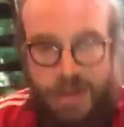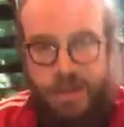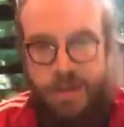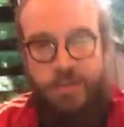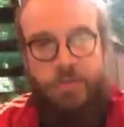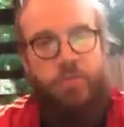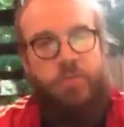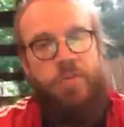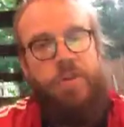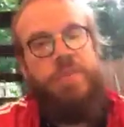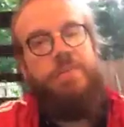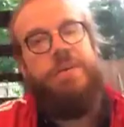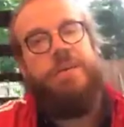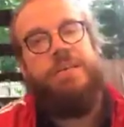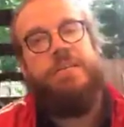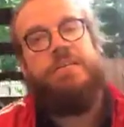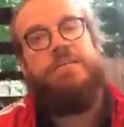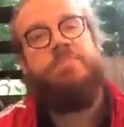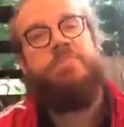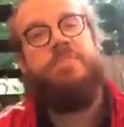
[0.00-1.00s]
What about
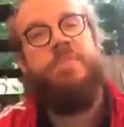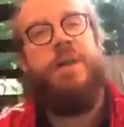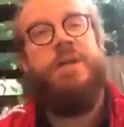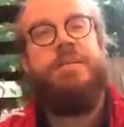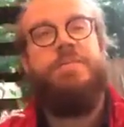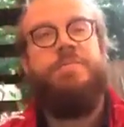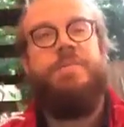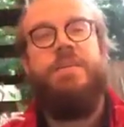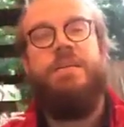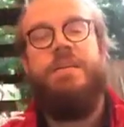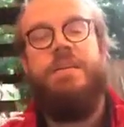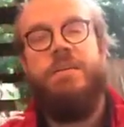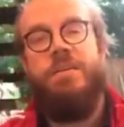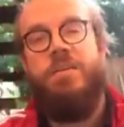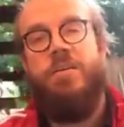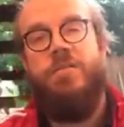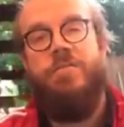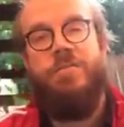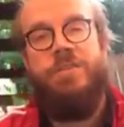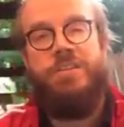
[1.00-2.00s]
this possibility that
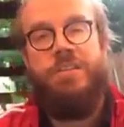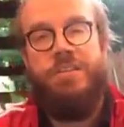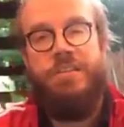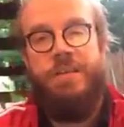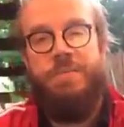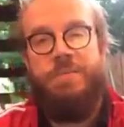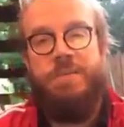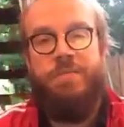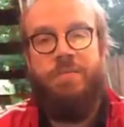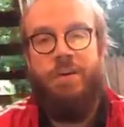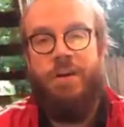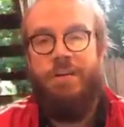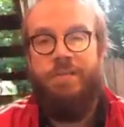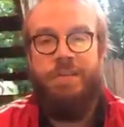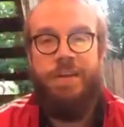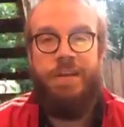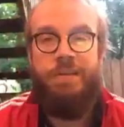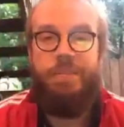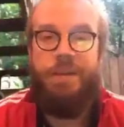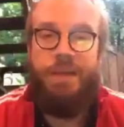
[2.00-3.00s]
COVID just keeps evolving
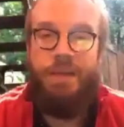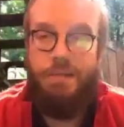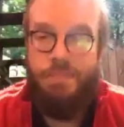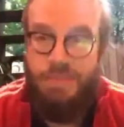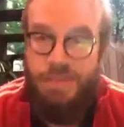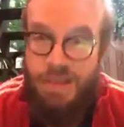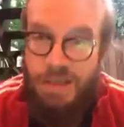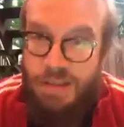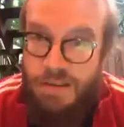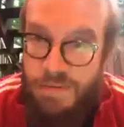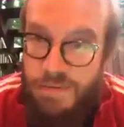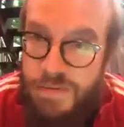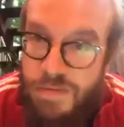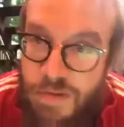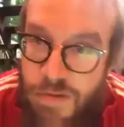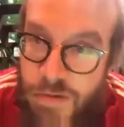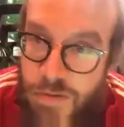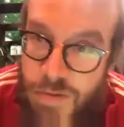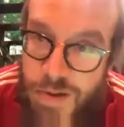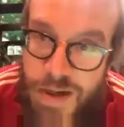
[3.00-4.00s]
and becomes like the
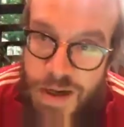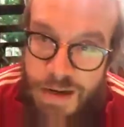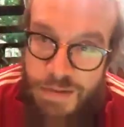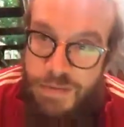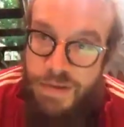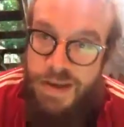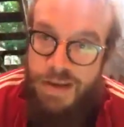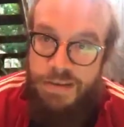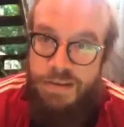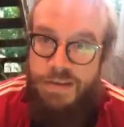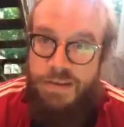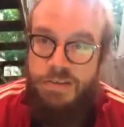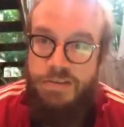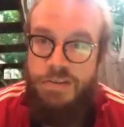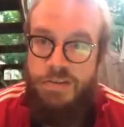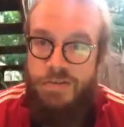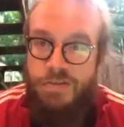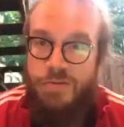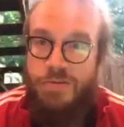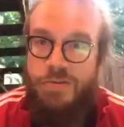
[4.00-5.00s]
flu, where every year there's a
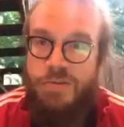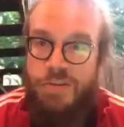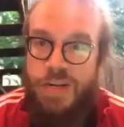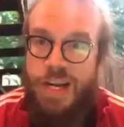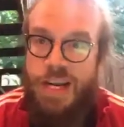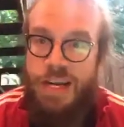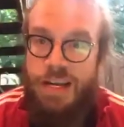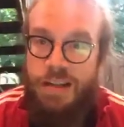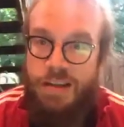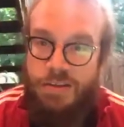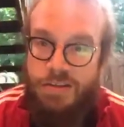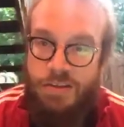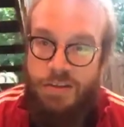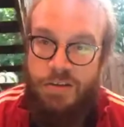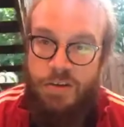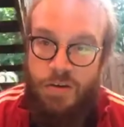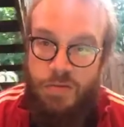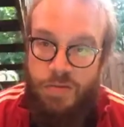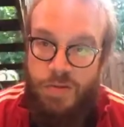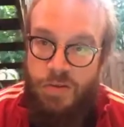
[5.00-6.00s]
new strain? There's a
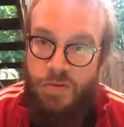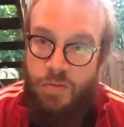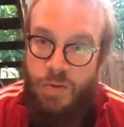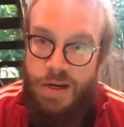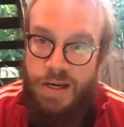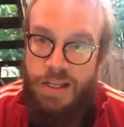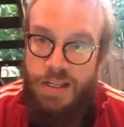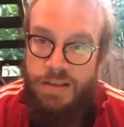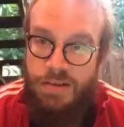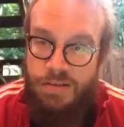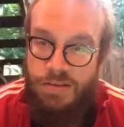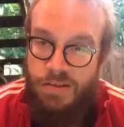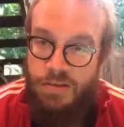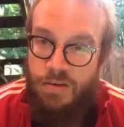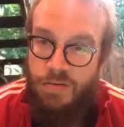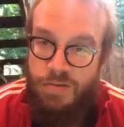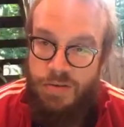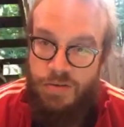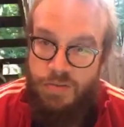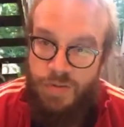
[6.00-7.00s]
COVID-20, there's a
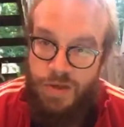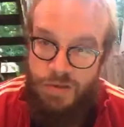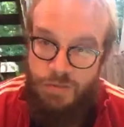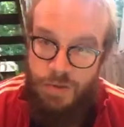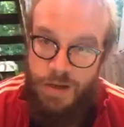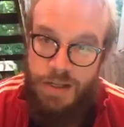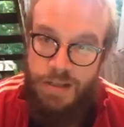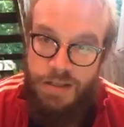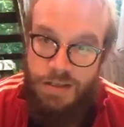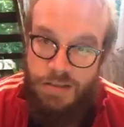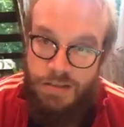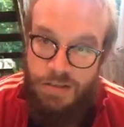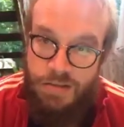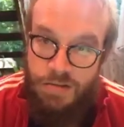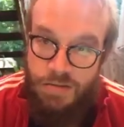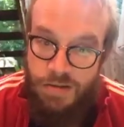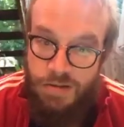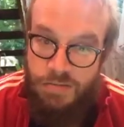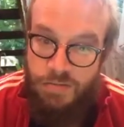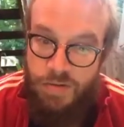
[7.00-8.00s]
COVID-21, there's a
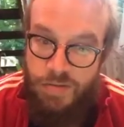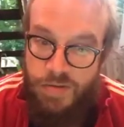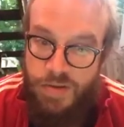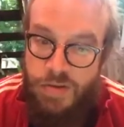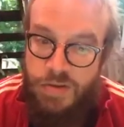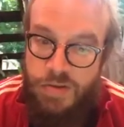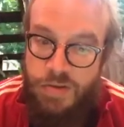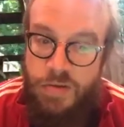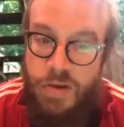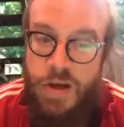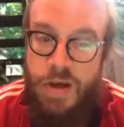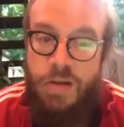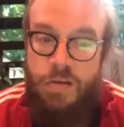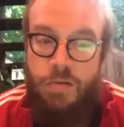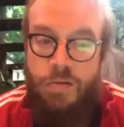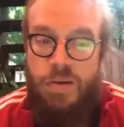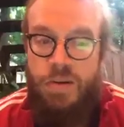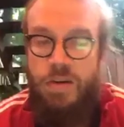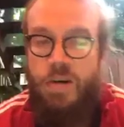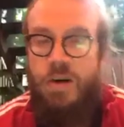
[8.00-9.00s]
COVID-22,
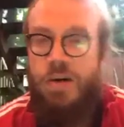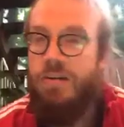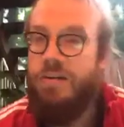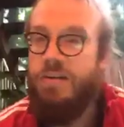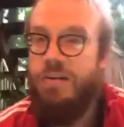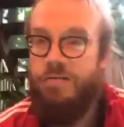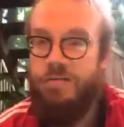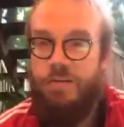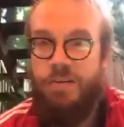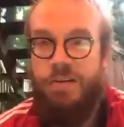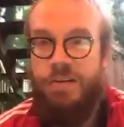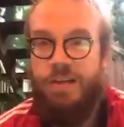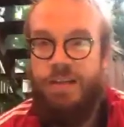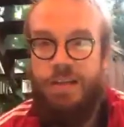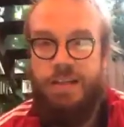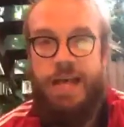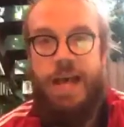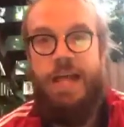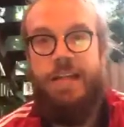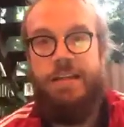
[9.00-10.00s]
with all different
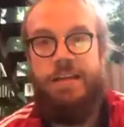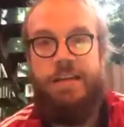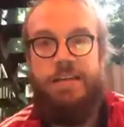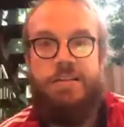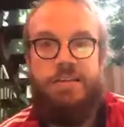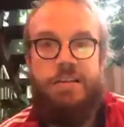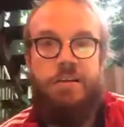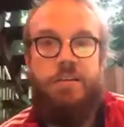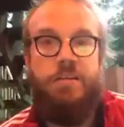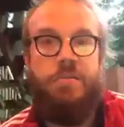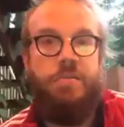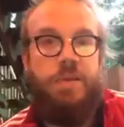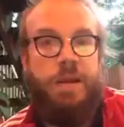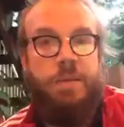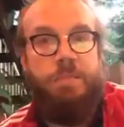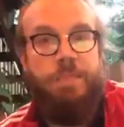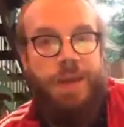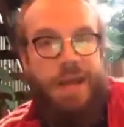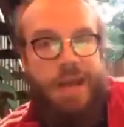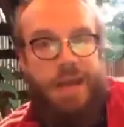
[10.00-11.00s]
lethalities that are like
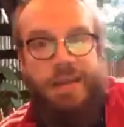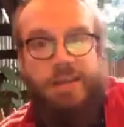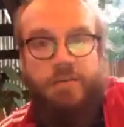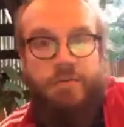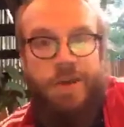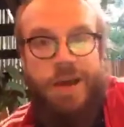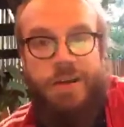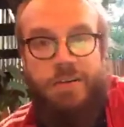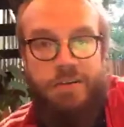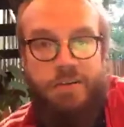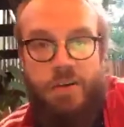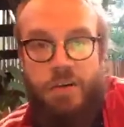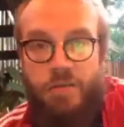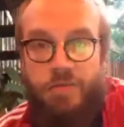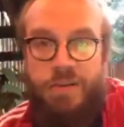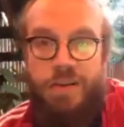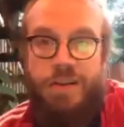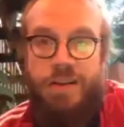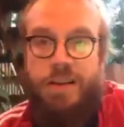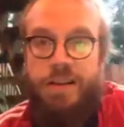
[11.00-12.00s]
pegged around COVID
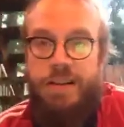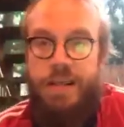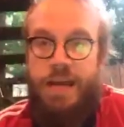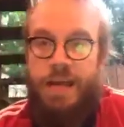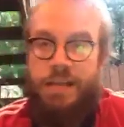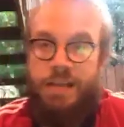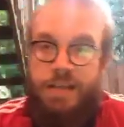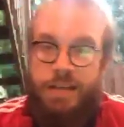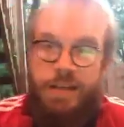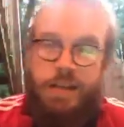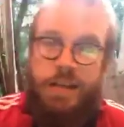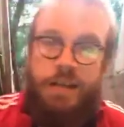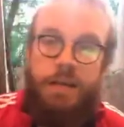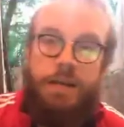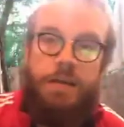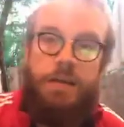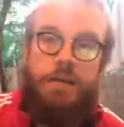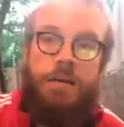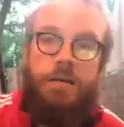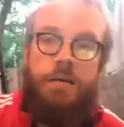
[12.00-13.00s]
lethality
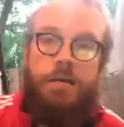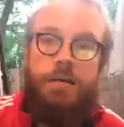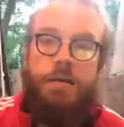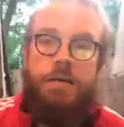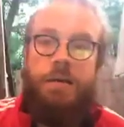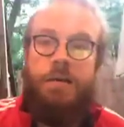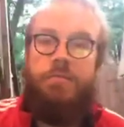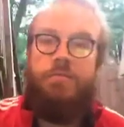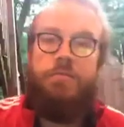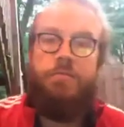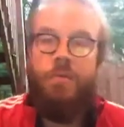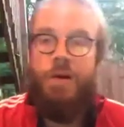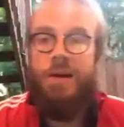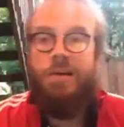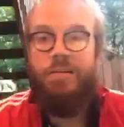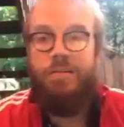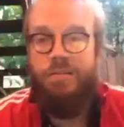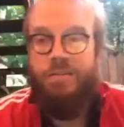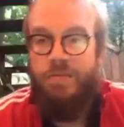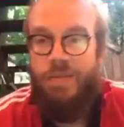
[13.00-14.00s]
and require a
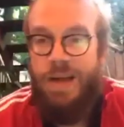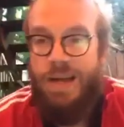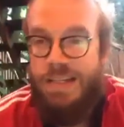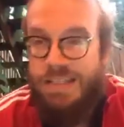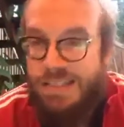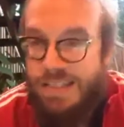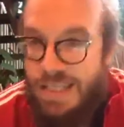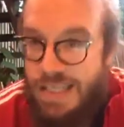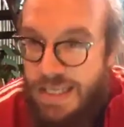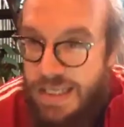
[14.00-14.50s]
new vaccine